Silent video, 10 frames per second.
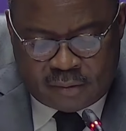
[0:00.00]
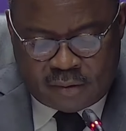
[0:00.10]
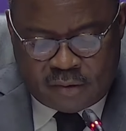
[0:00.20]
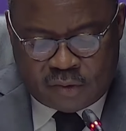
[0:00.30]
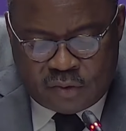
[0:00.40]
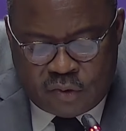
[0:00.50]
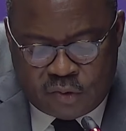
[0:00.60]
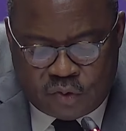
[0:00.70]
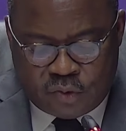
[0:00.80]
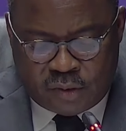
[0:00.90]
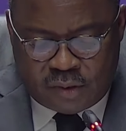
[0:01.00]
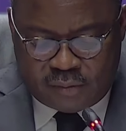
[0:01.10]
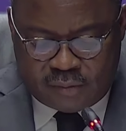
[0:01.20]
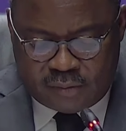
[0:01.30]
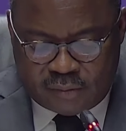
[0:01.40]
of the gold
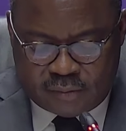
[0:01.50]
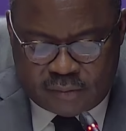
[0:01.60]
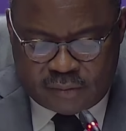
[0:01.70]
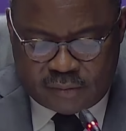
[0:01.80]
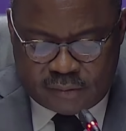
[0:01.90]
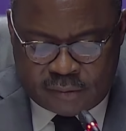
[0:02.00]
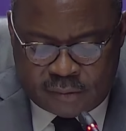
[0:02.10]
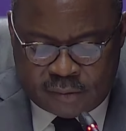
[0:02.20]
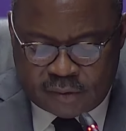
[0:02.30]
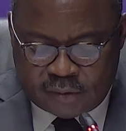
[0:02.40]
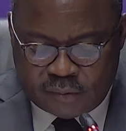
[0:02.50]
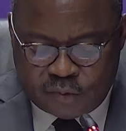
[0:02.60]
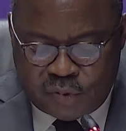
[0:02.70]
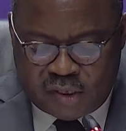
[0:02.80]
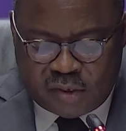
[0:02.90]
coin
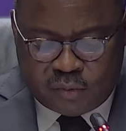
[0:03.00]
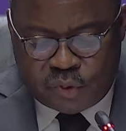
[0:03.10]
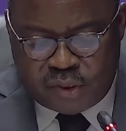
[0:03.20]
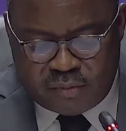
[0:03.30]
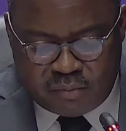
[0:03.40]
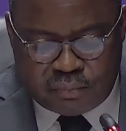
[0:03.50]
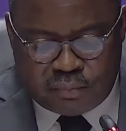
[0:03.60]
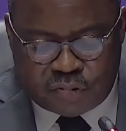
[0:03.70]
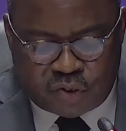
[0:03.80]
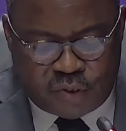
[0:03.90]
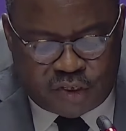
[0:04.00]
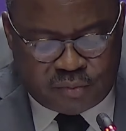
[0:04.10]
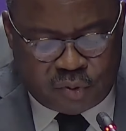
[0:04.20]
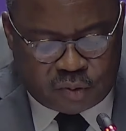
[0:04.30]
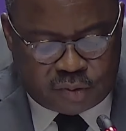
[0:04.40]
will be a wooden
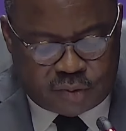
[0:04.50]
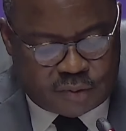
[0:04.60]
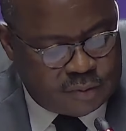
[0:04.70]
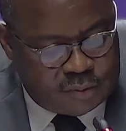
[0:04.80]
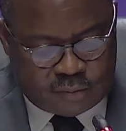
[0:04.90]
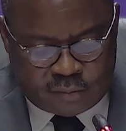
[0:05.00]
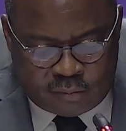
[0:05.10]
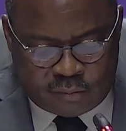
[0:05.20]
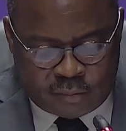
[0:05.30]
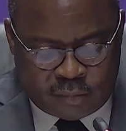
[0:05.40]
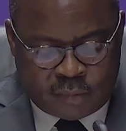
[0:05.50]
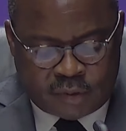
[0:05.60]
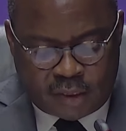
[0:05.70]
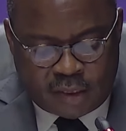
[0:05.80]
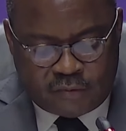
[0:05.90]
storage box,
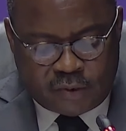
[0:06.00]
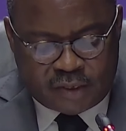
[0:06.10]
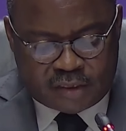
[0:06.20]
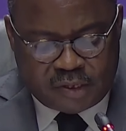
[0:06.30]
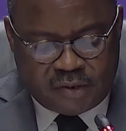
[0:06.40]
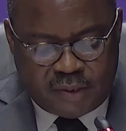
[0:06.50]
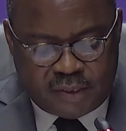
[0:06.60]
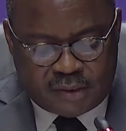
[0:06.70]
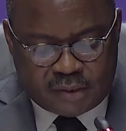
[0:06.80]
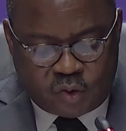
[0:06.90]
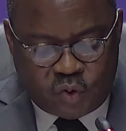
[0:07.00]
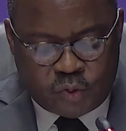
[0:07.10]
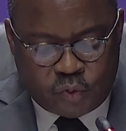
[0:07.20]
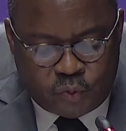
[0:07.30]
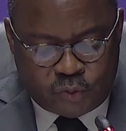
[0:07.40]
a transparent
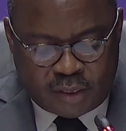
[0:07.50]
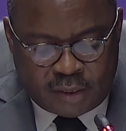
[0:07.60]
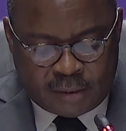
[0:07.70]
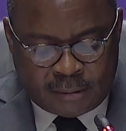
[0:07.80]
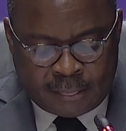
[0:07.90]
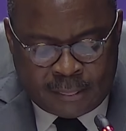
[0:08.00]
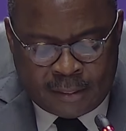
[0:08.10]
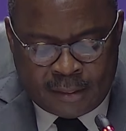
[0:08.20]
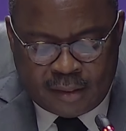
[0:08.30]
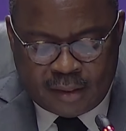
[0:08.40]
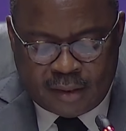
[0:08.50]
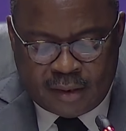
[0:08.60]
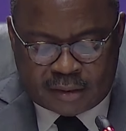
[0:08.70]
coin holder, and a